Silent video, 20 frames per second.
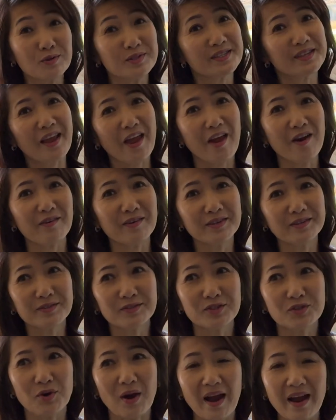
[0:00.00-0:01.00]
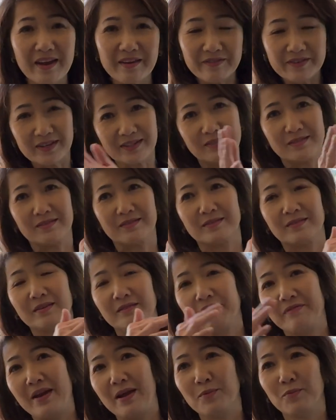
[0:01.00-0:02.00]
scary to drive, because the
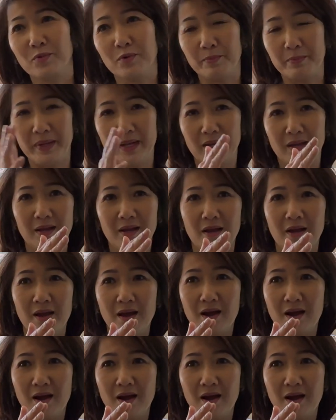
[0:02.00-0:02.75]
van will be